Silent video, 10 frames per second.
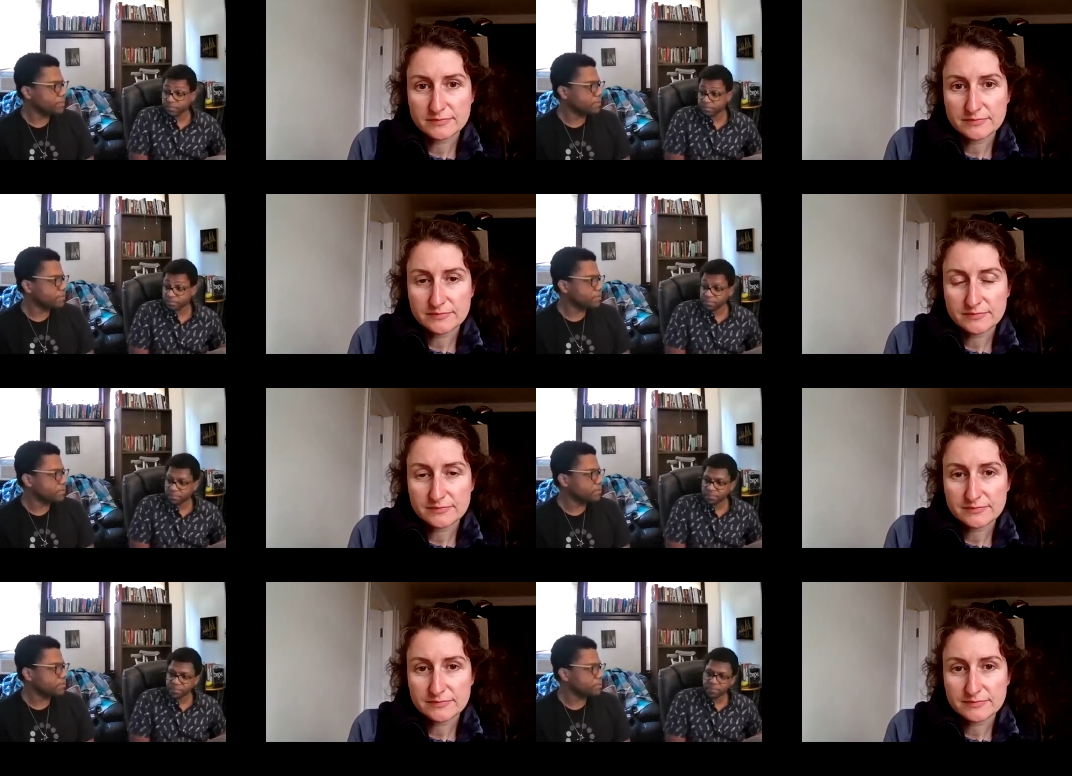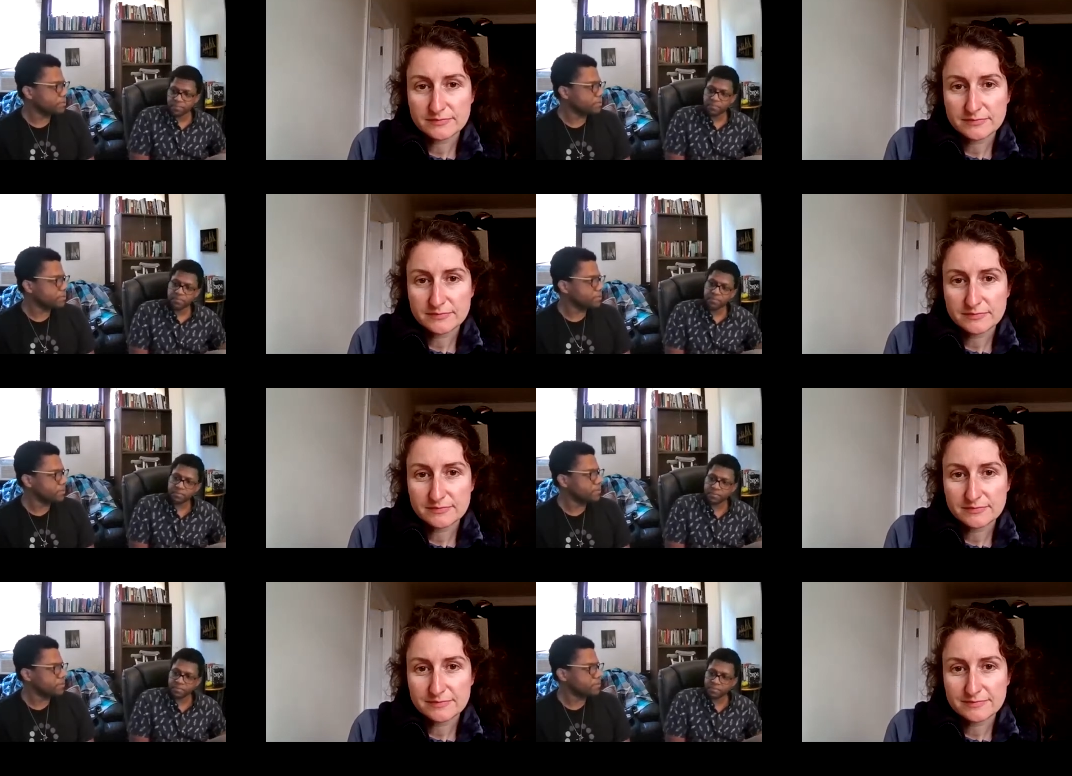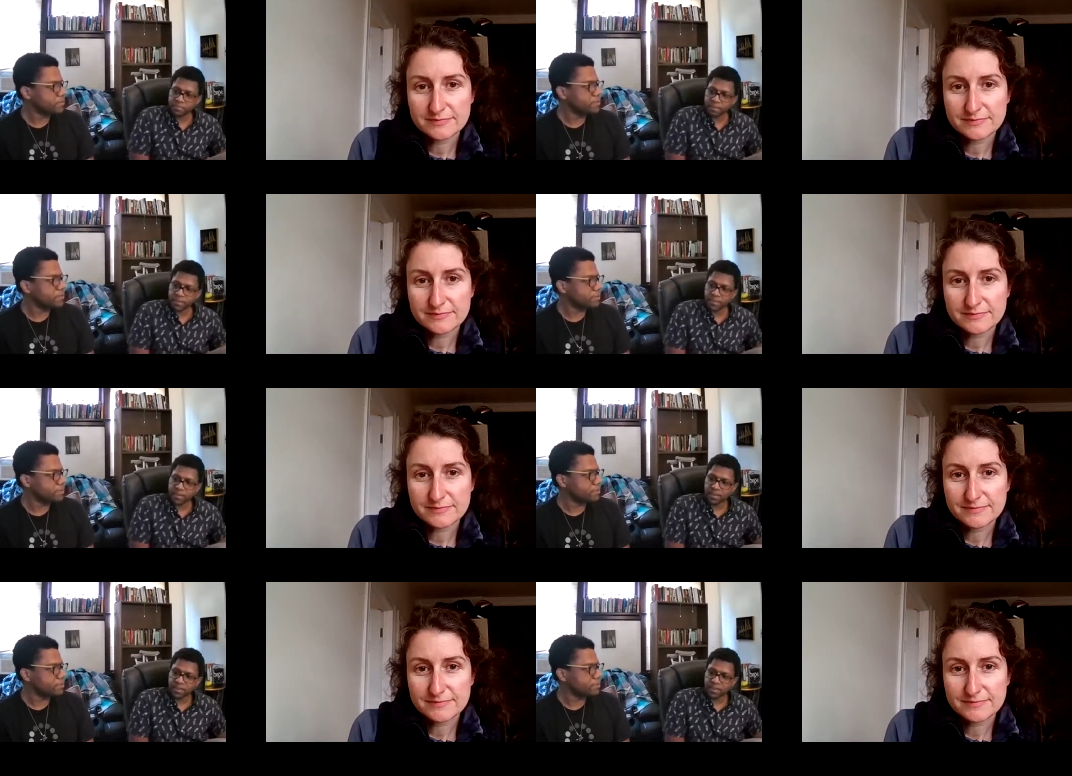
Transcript: Nobody speaks.